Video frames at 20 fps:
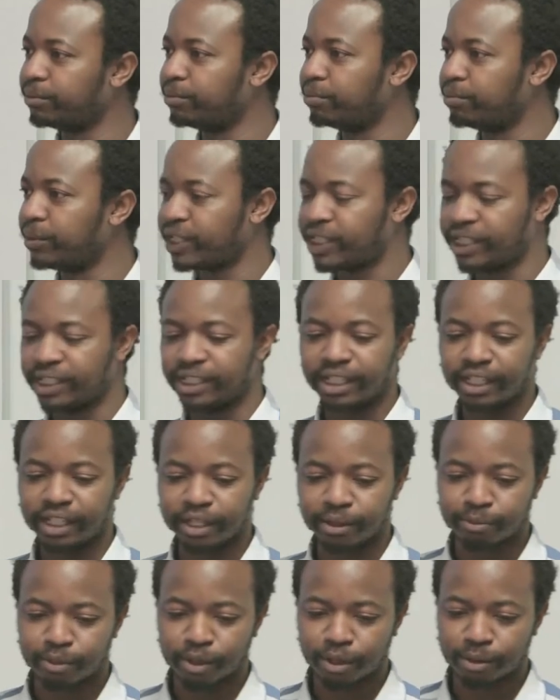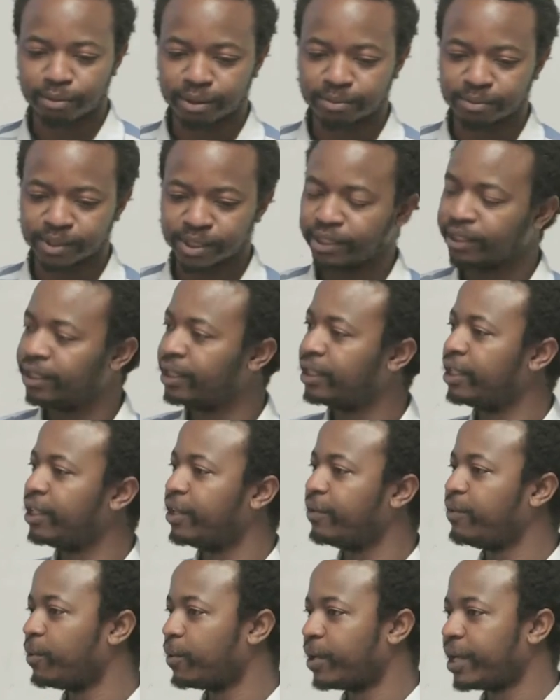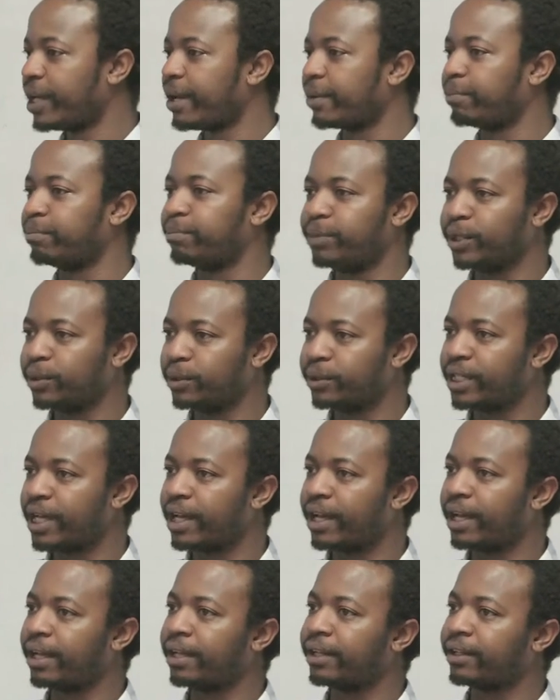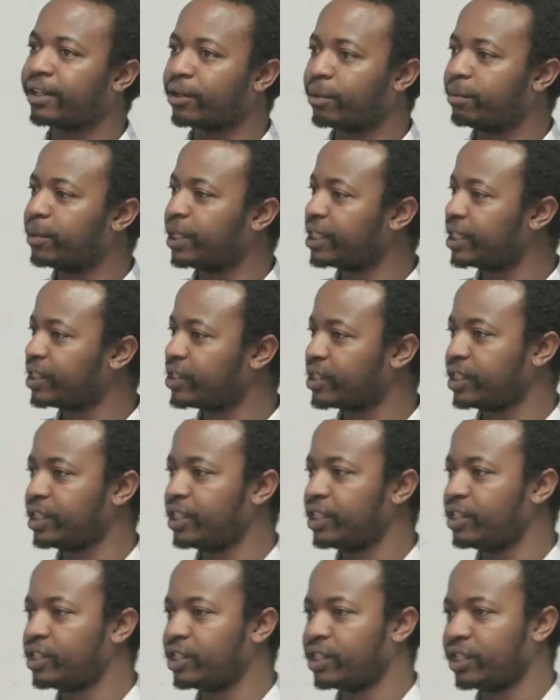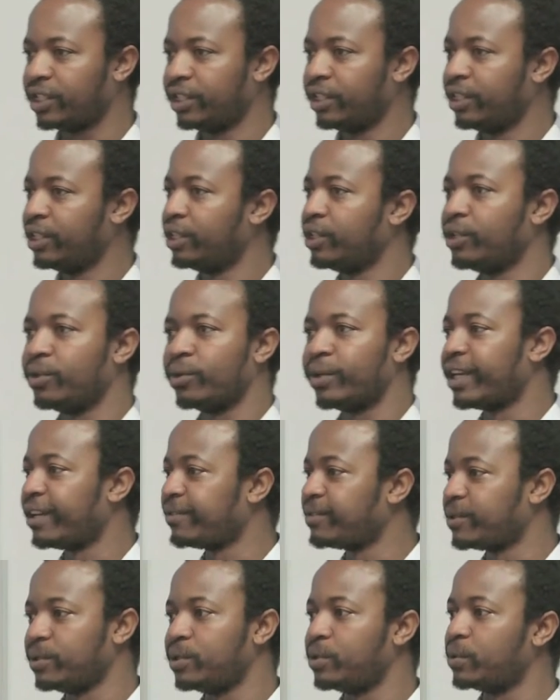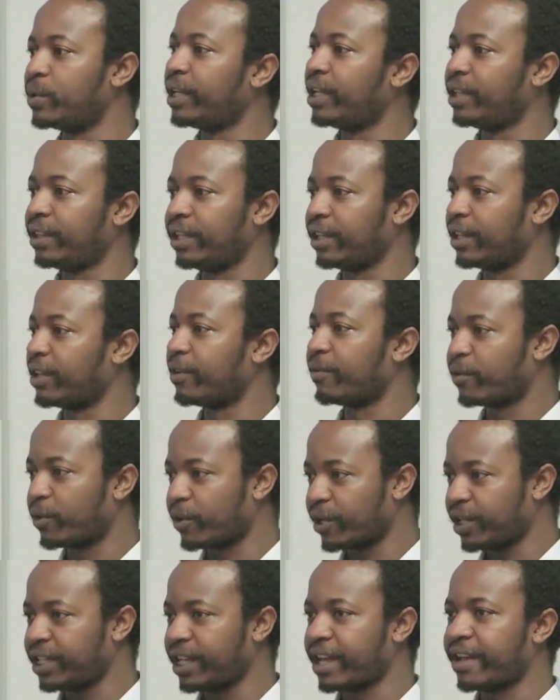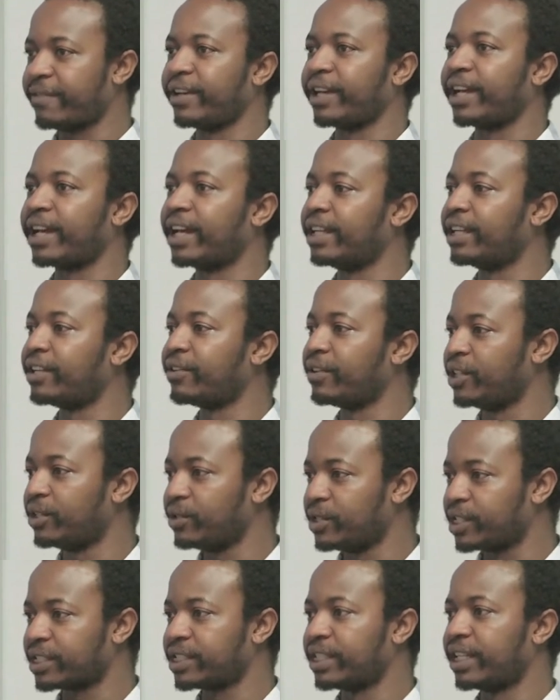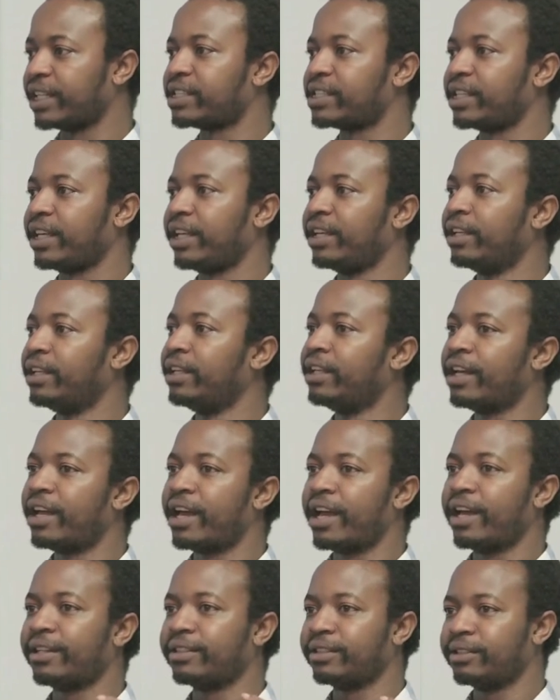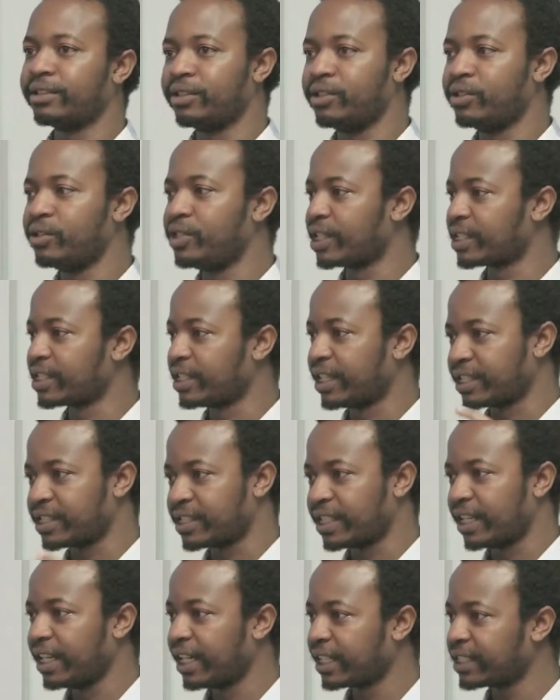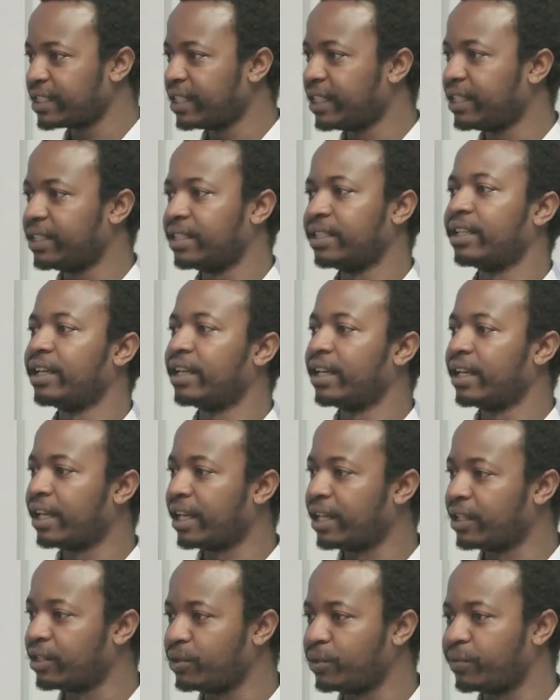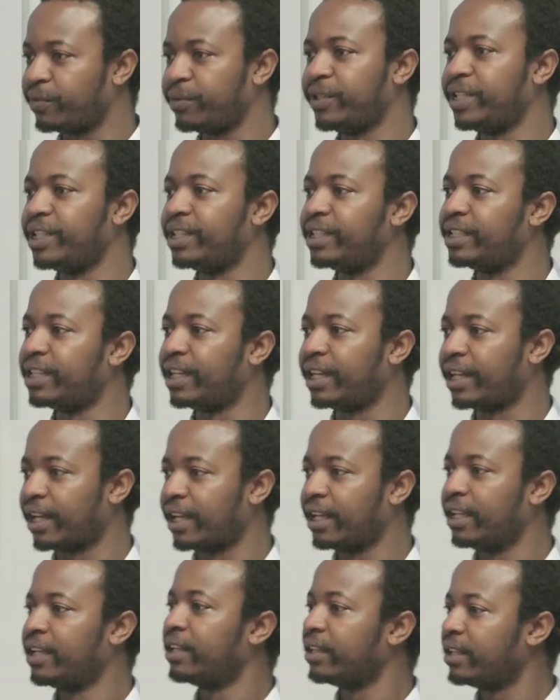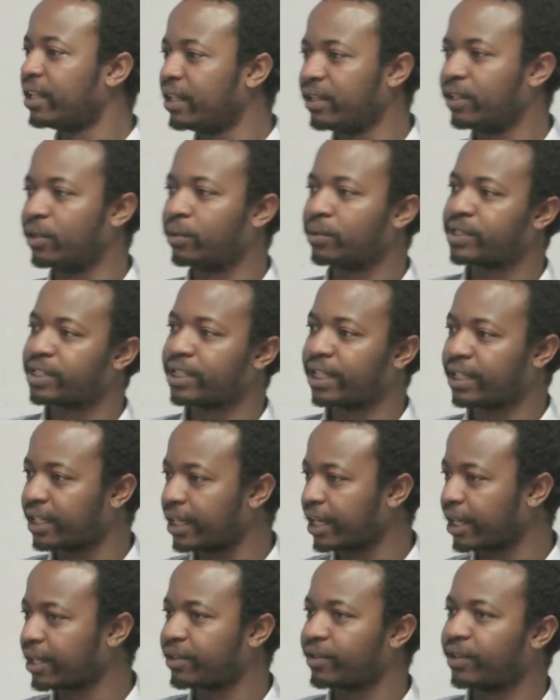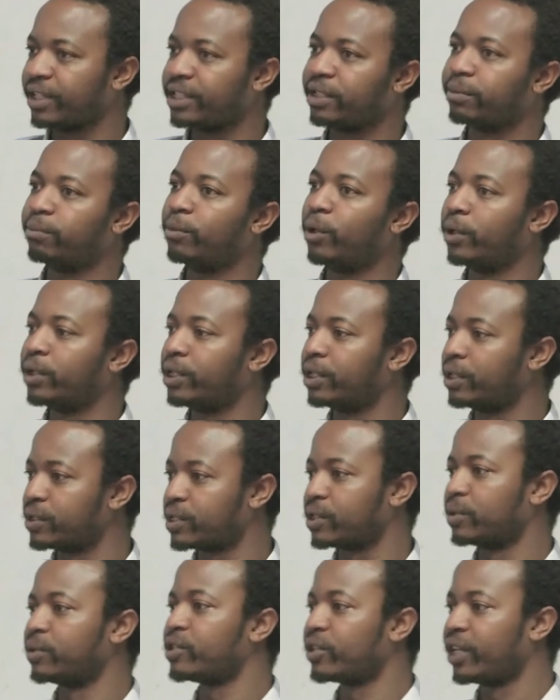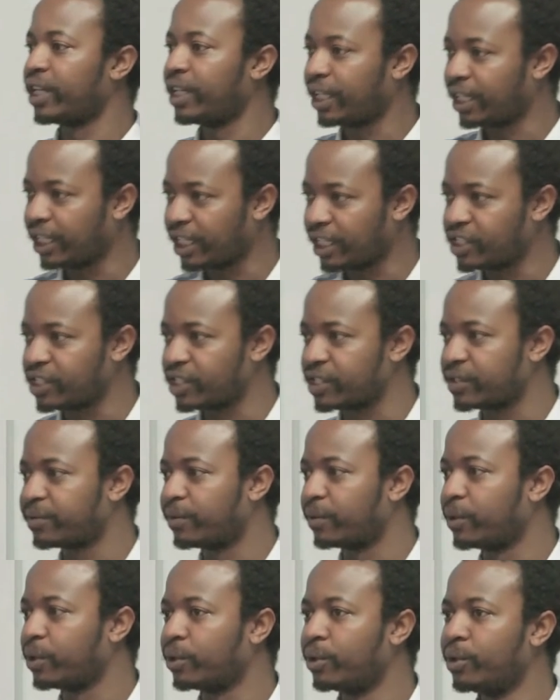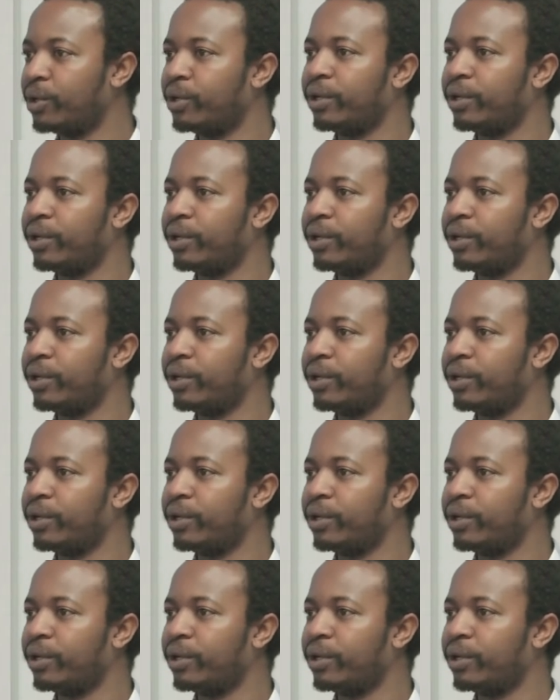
machine learning problems if you want to build a recommendation engine, you don't have to do anything. they already have a gallery. You just like say, you just like select it and you feed in data. Then they'll start like creating models or training engines for you.